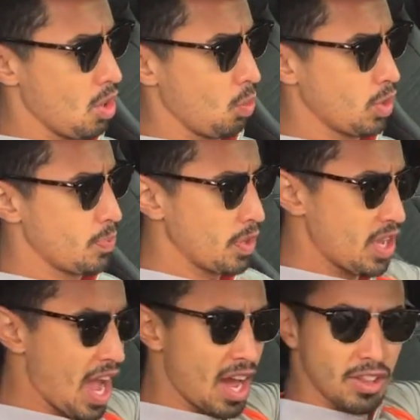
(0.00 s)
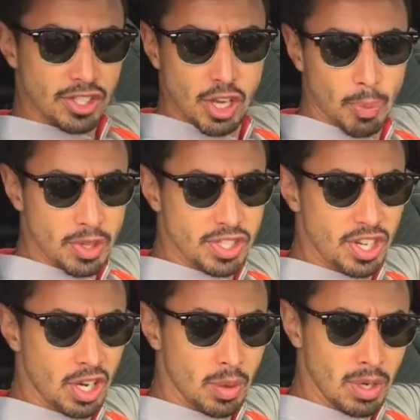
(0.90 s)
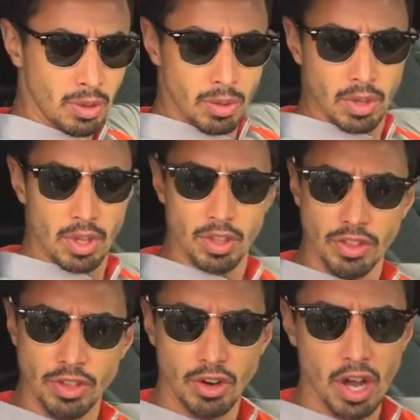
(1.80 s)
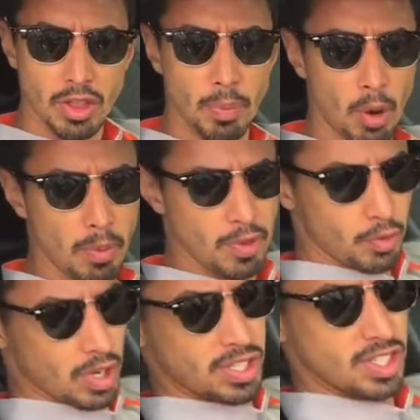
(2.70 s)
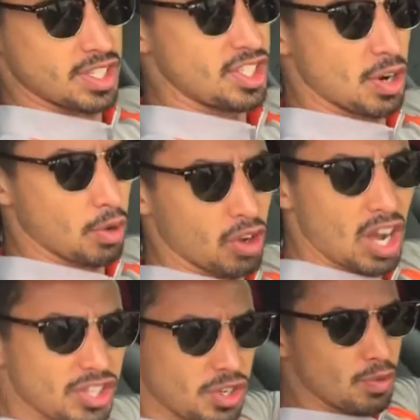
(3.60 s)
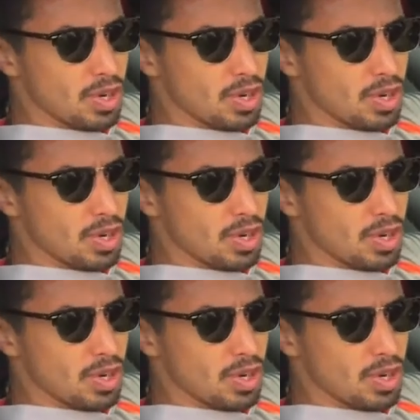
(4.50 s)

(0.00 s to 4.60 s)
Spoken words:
When you put your hand at the top of the steering wheel, the bottom of your wrist as a general guide should